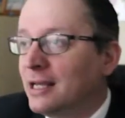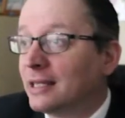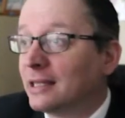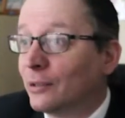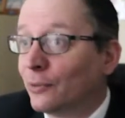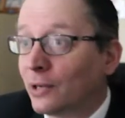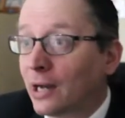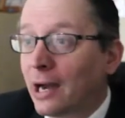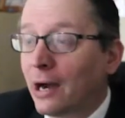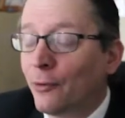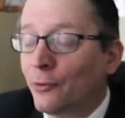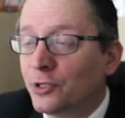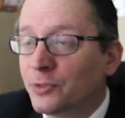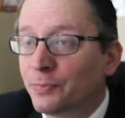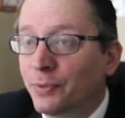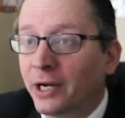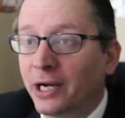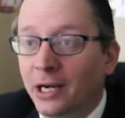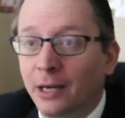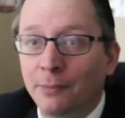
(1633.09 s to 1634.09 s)
they would always
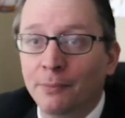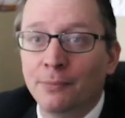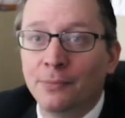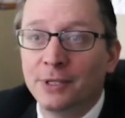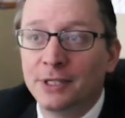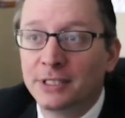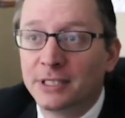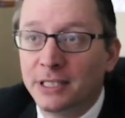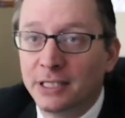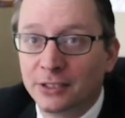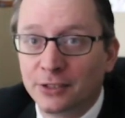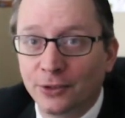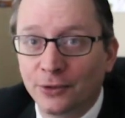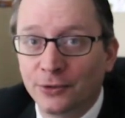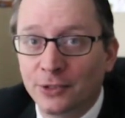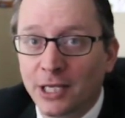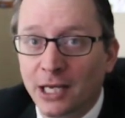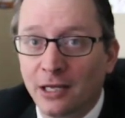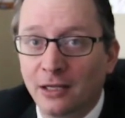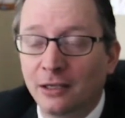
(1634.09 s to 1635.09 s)
bring up the Cecil
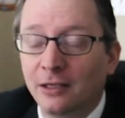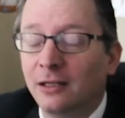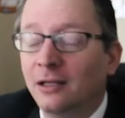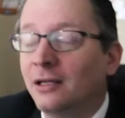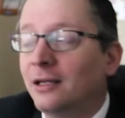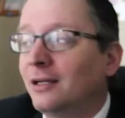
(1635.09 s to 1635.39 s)
Hotel.